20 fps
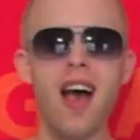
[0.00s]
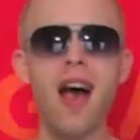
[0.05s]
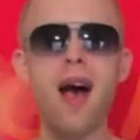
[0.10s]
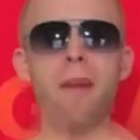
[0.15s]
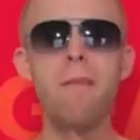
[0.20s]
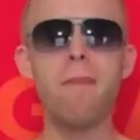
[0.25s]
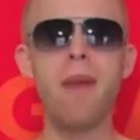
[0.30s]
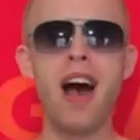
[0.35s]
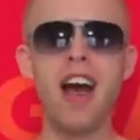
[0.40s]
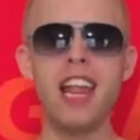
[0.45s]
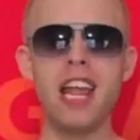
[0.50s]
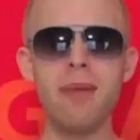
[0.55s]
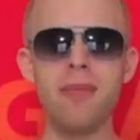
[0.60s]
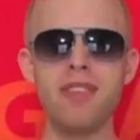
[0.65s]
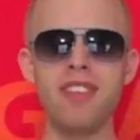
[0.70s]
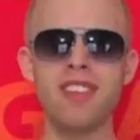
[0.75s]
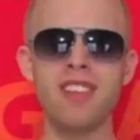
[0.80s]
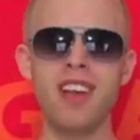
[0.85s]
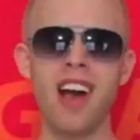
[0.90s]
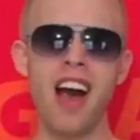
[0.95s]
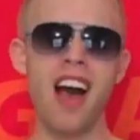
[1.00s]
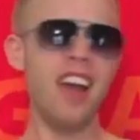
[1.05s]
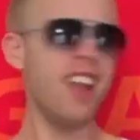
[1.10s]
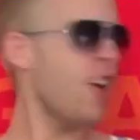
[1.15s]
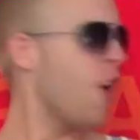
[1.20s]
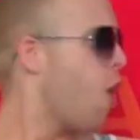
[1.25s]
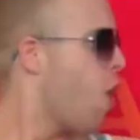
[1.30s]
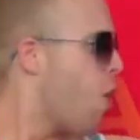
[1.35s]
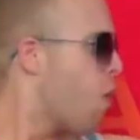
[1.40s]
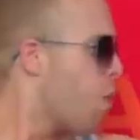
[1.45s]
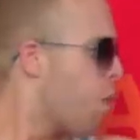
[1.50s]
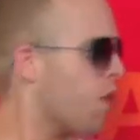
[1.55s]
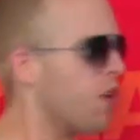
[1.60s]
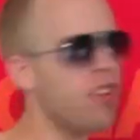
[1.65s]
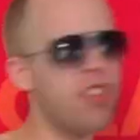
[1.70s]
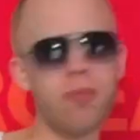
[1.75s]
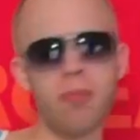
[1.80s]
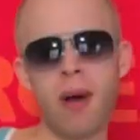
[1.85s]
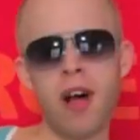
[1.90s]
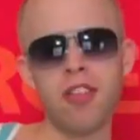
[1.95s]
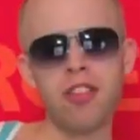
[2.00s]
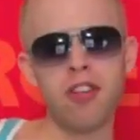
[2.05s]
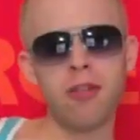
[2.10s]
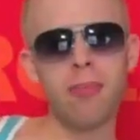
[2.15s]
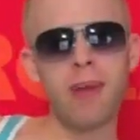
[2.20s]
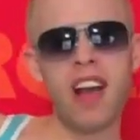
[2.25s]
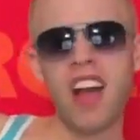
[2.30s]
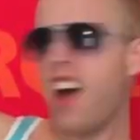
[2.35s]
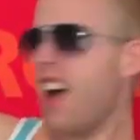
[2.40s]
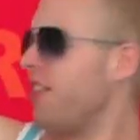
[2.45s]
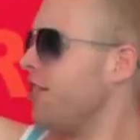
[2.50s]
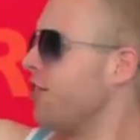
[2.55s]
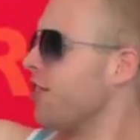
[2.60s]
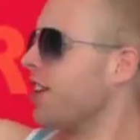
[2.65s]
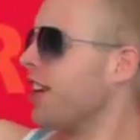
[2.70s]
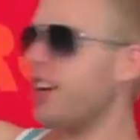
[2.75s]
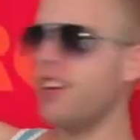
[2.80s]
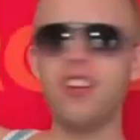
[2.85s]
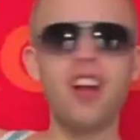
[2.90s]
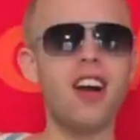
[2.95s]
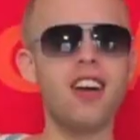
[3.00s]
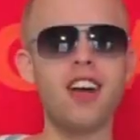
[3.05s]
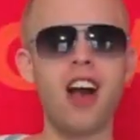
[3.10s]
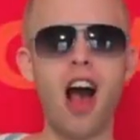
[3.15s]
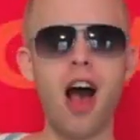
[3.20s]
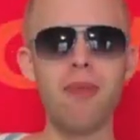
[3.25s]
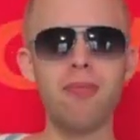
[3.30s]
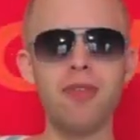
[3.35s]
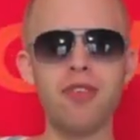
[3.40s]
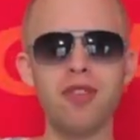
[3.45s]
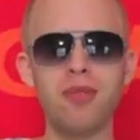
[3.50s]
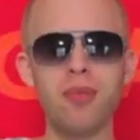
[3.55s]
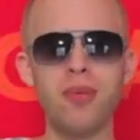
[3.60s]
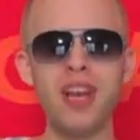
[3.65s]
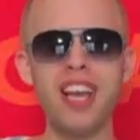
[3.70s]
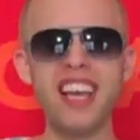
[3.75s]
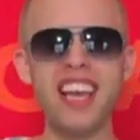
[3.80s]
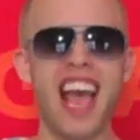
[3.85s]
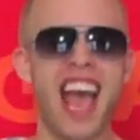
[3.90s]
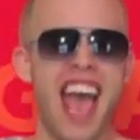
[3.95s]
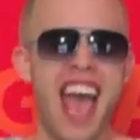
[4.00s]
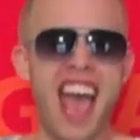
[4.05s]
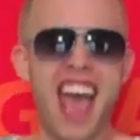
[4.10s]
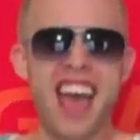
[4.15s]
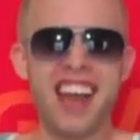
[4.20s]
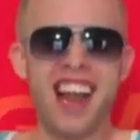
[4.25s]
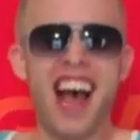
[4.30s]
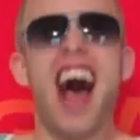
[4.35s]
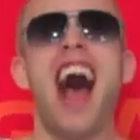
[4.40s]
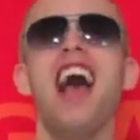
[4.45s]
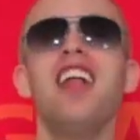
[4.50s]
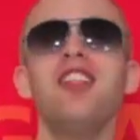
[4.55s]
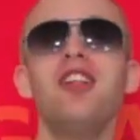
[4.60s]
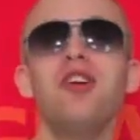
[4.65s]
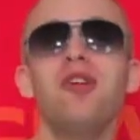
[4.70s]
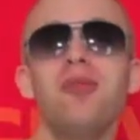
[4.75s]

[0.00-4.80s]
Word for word: My name is Scott, we're sponsored by Undergear dot com this week, and I look